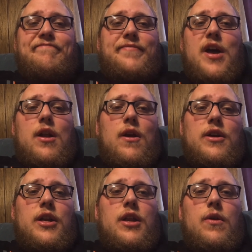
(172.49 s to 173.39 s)
Not
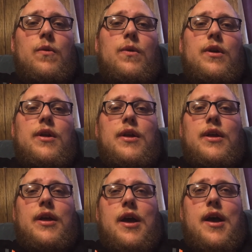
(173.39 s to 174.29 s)
hard to do,
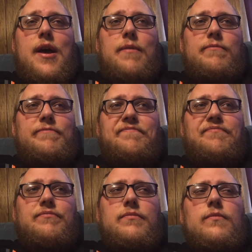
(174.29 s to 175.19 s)

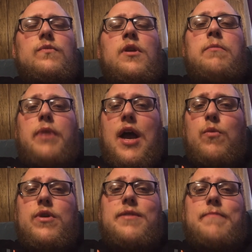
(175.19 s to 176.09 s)
but I
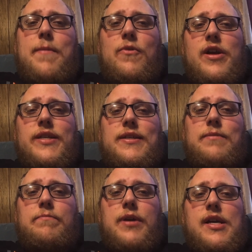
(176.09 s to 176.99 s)
would memorize
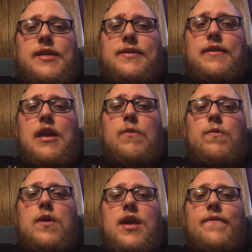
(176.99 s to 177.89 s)
it because they
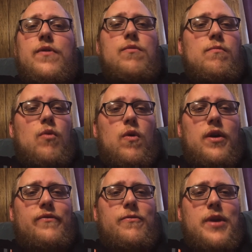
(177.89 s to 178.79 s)
will give you more
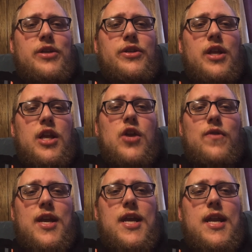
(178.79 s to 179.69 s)
information than you
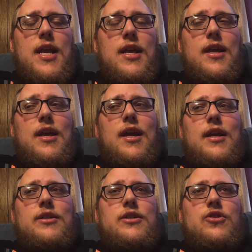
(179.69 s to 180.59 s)
need
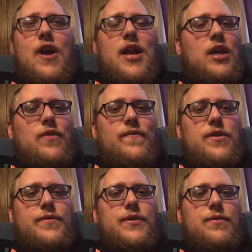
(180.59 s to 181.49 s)
to try and
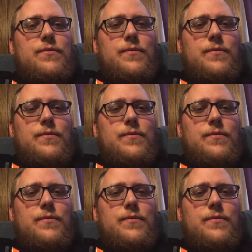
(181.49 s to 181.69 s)
confuse you.